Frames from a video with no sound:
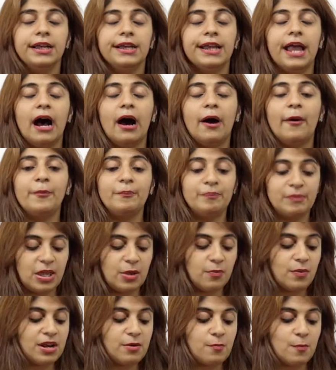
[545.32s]
Now,
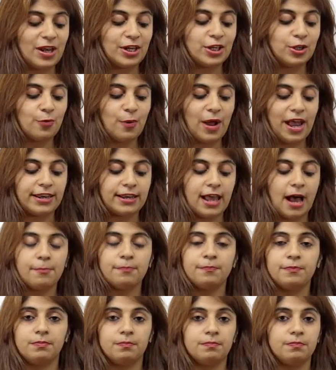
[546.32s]
even when you end
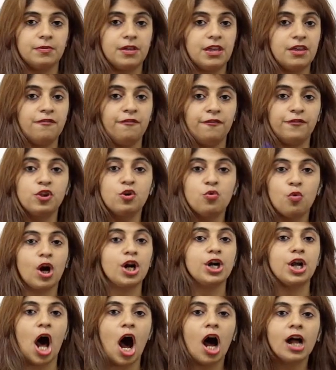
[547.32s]
up, if you
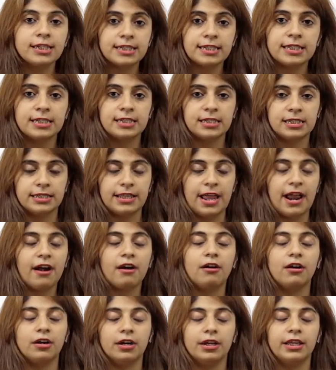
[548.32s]
are not
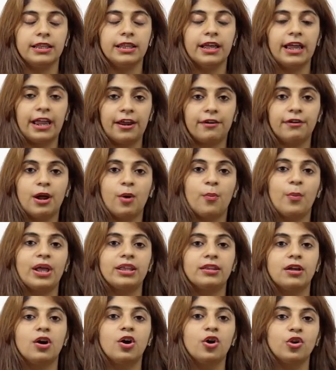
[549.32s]
there in the area
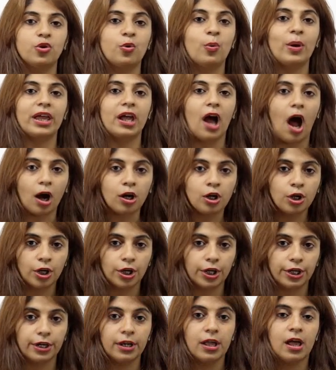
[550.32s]
where the earthquake
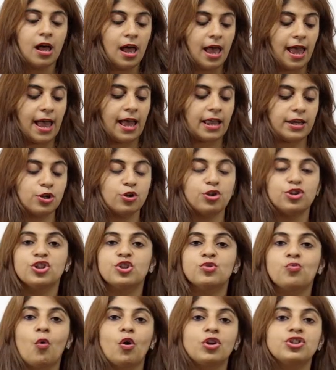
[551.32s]
occurred and you're
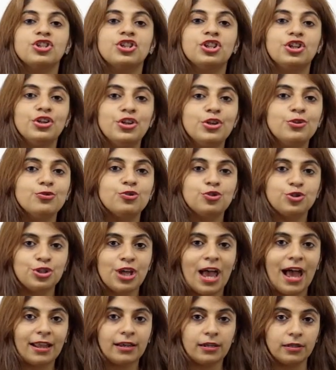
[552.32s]
just watching the news
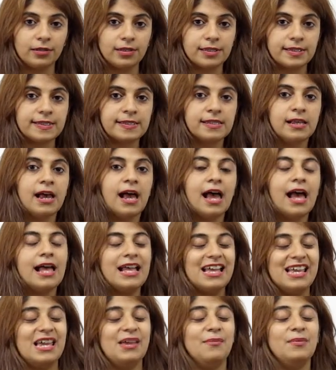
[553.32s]
channels,
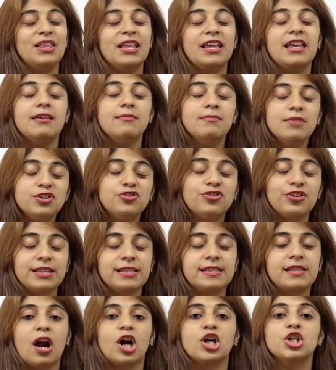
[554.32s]
even the
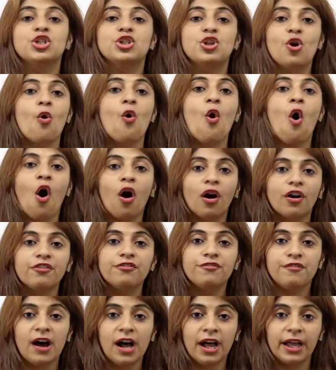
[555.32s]
images are so
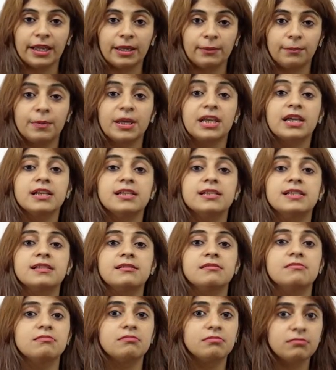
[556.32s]
horrifying
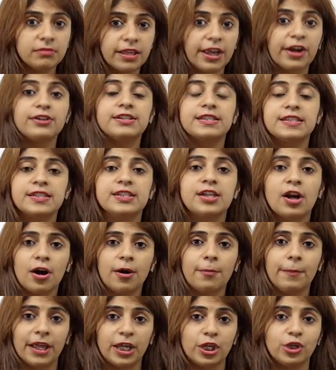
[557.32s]
because they're
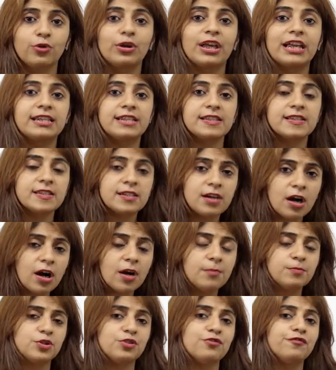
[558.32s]
disturbing. You get
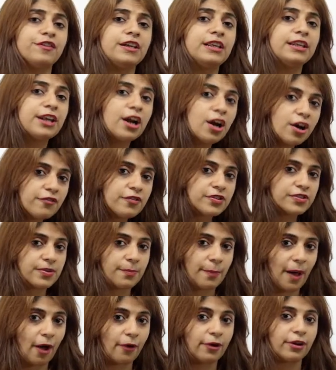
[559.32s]
disturbed, you feel nervous
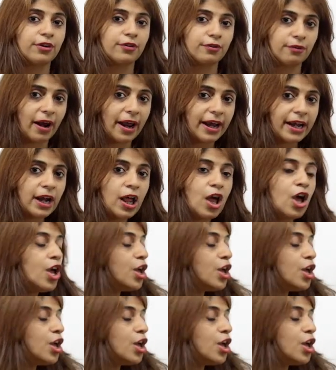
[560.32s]
about it, right?